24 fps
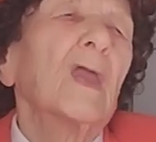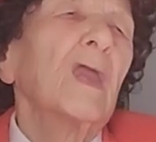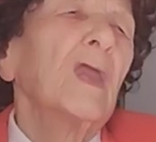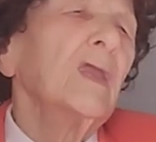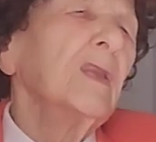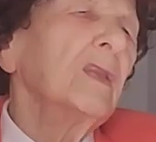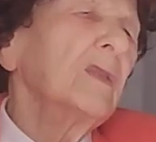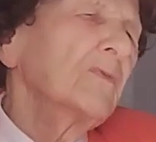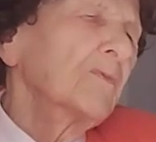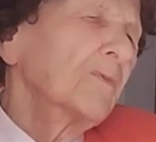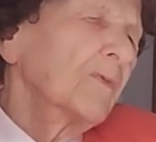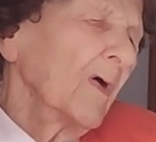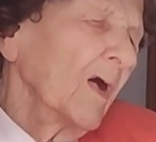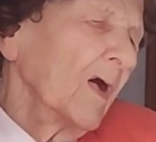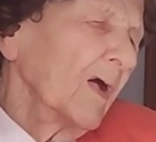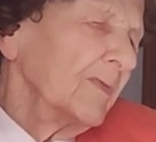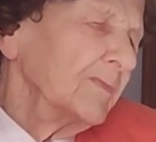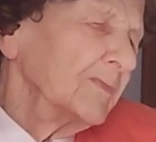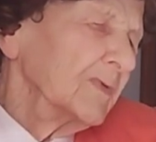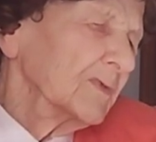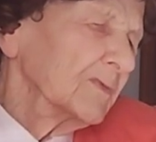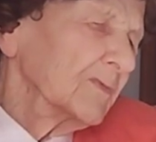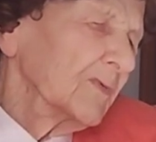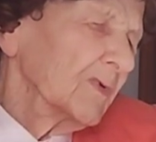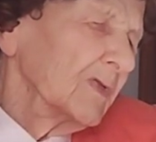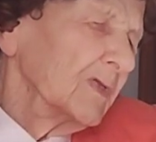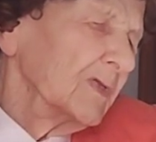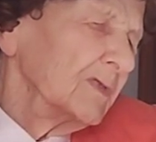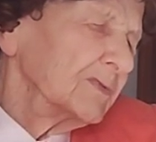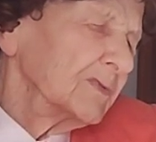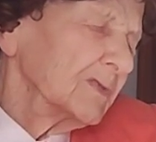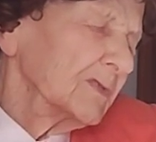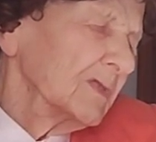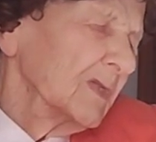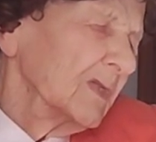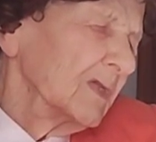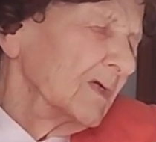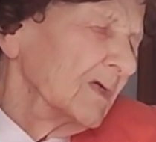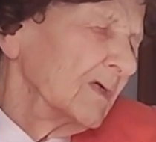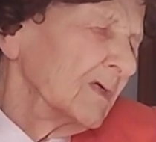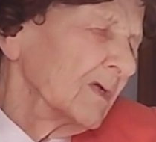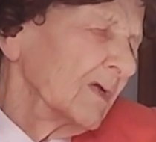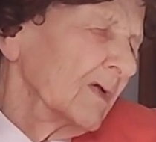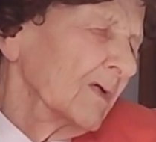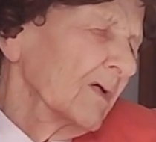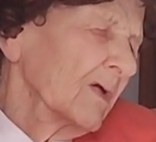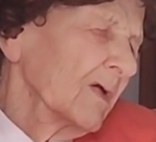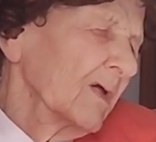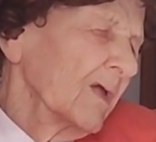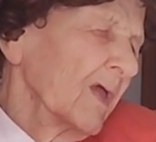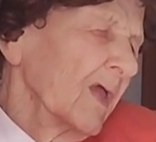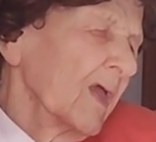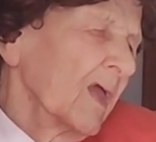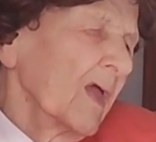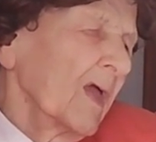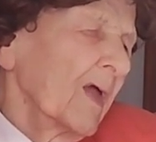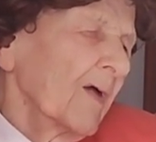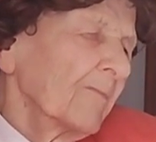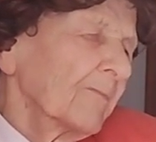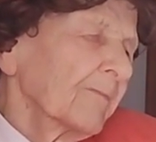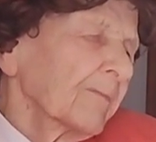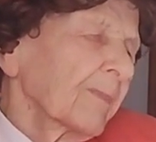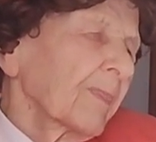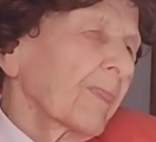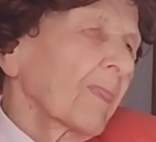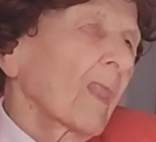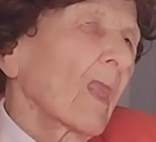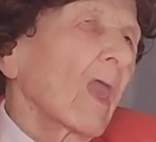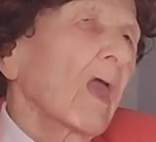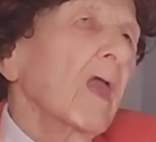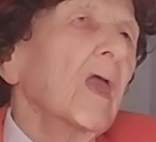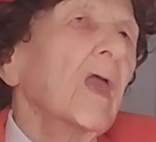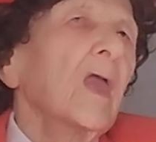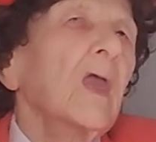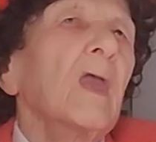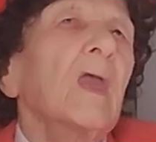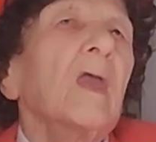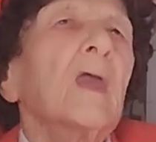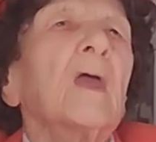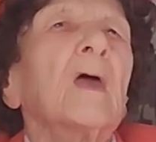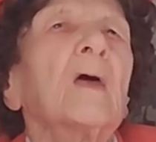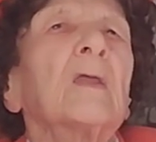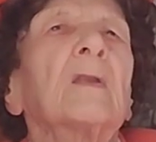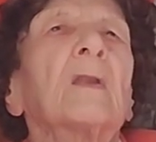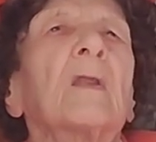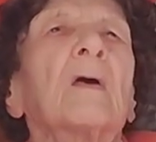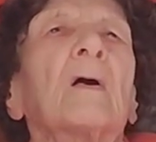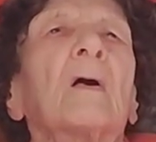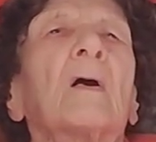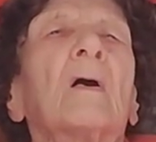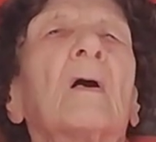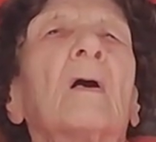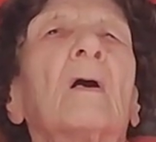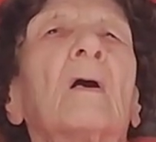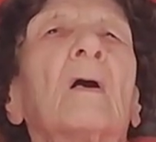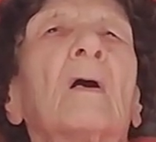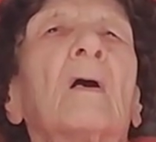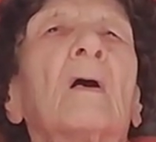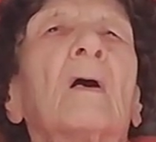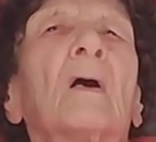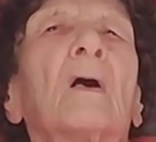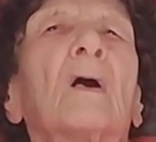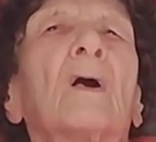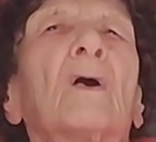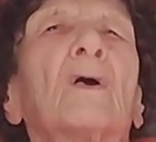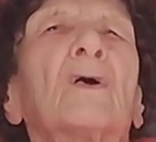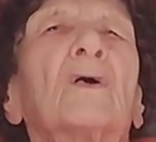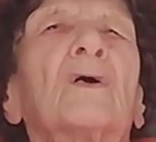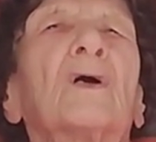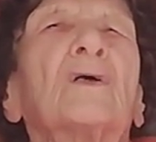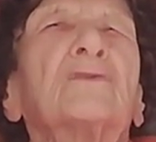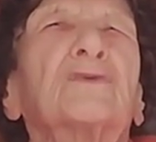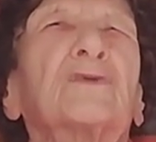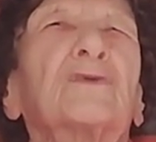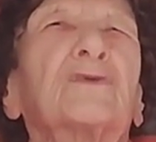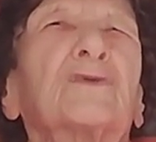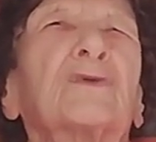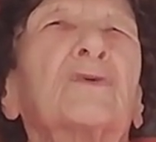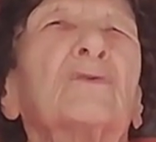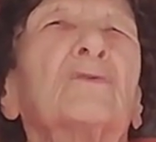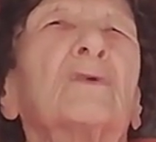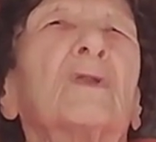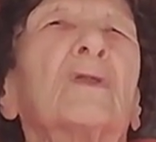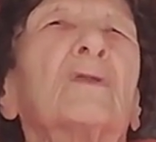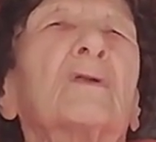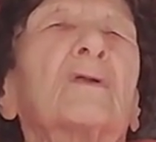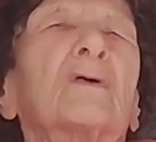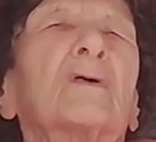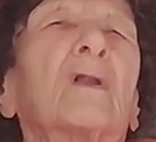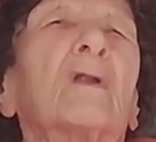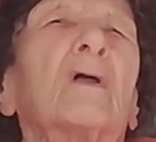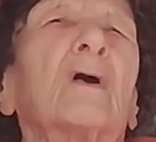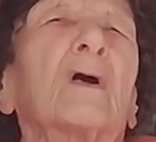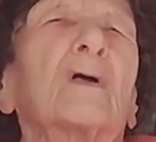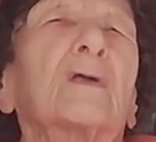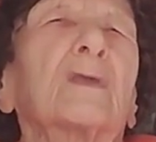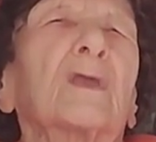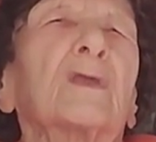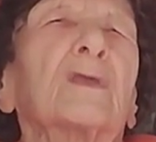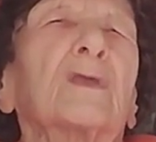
Eighty-five degrees in here, and uh, that's a cute little clock.